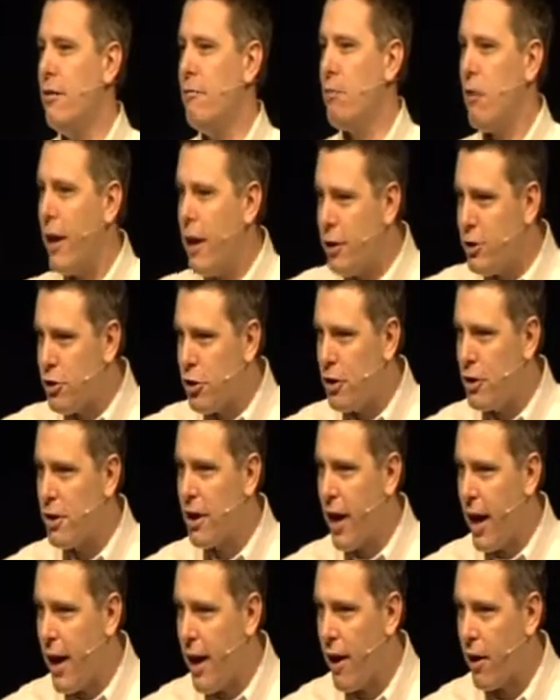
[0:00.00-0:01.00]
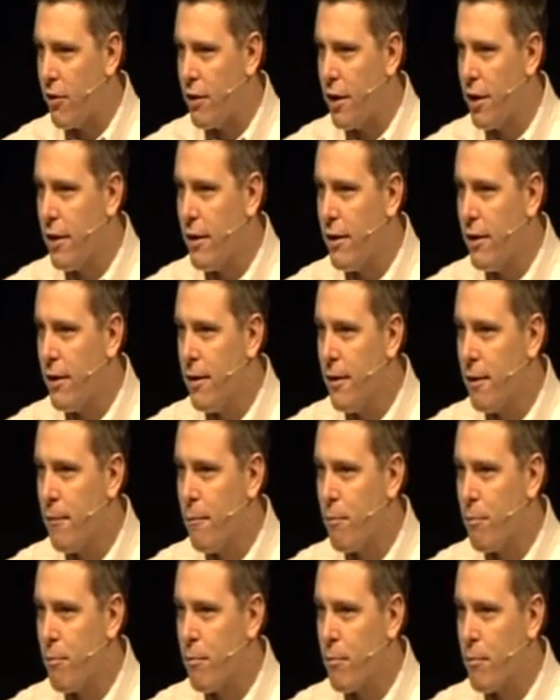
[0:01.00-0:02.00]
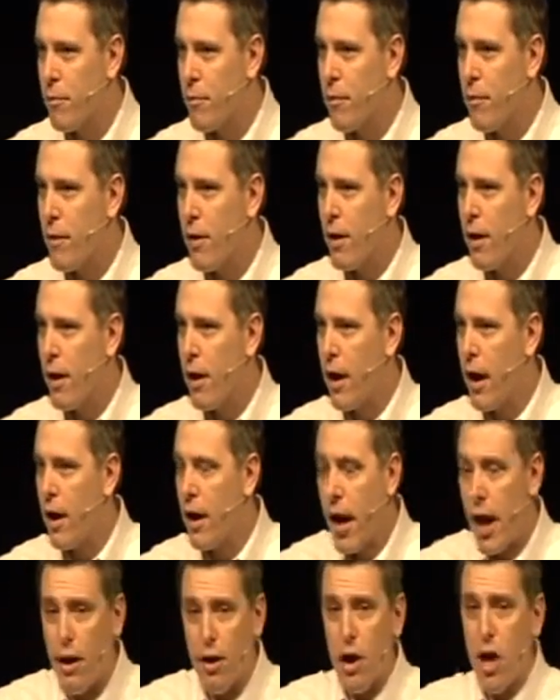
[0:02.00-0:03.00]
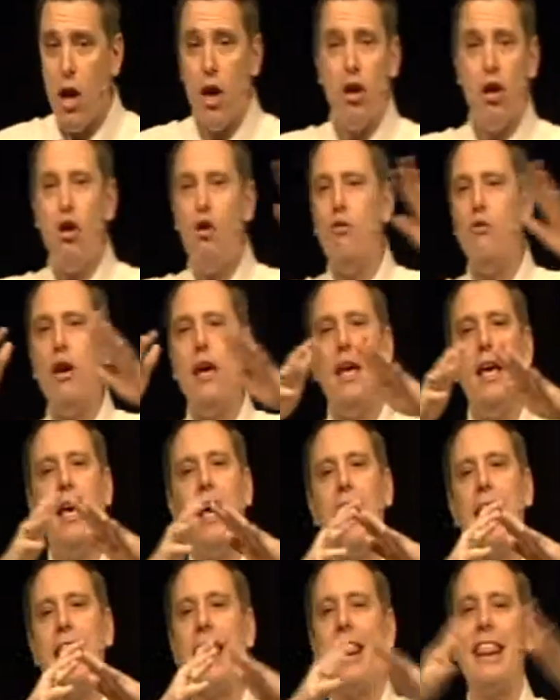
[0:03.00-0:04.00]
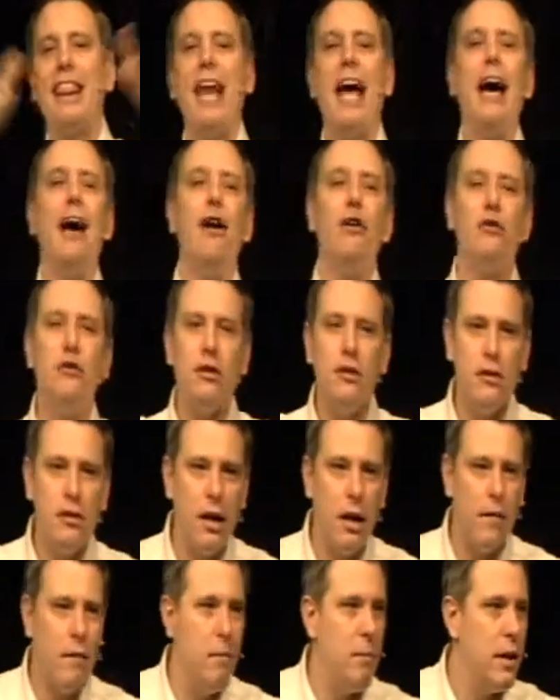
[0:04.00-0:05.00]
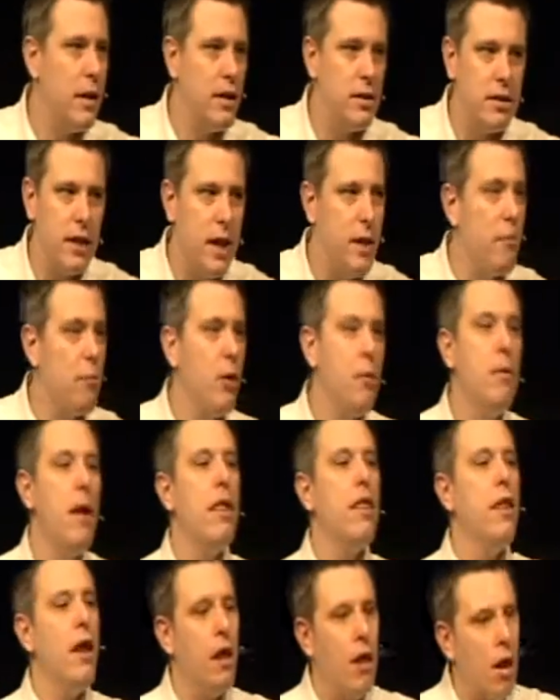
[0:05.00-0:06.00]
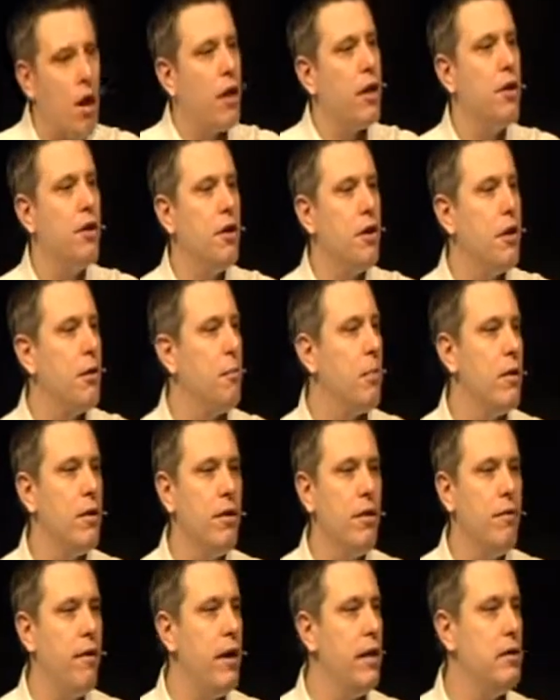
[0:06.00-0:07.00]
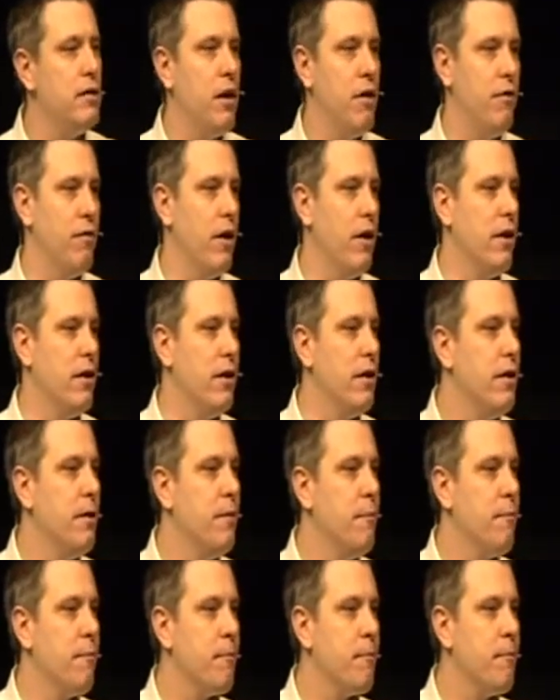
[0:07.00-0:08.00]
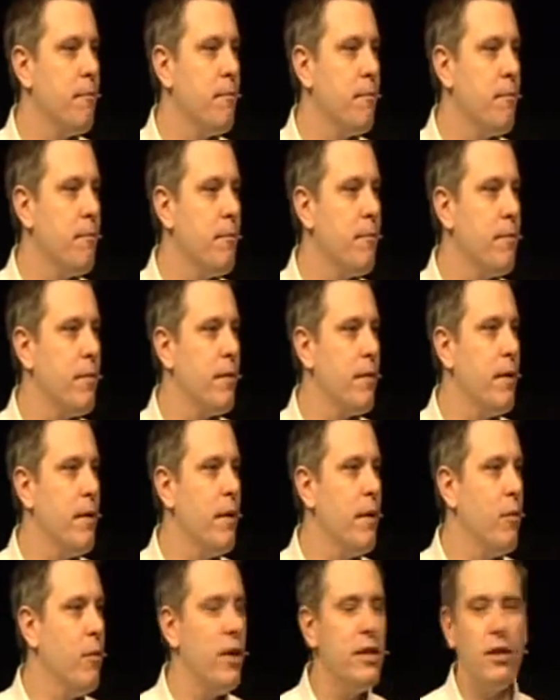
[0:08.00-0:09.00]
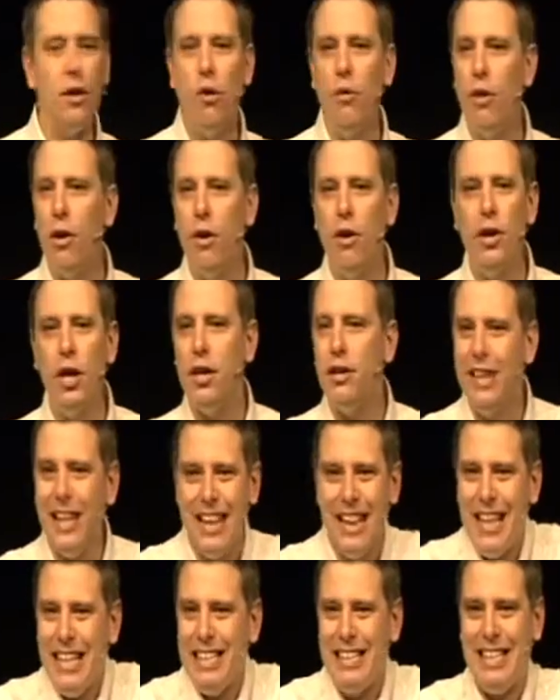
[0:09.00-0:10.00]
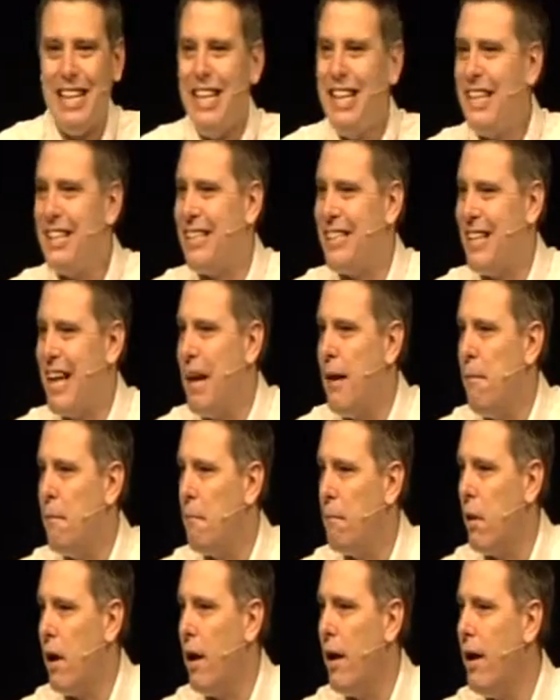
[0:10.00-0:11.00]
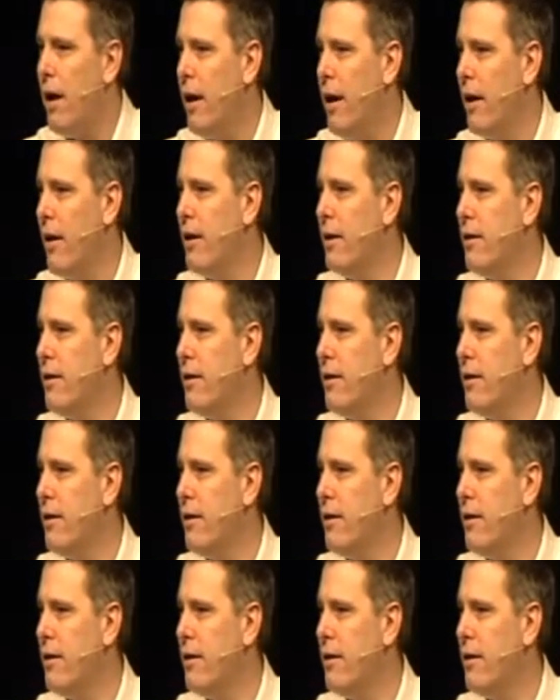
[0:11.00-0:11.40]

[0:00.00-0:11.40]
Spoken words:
Play shouldn't count. And you can get thousands of them in the same room. They'll argue till they're blue in the face over it. What's going on there? Didn't they see the same play?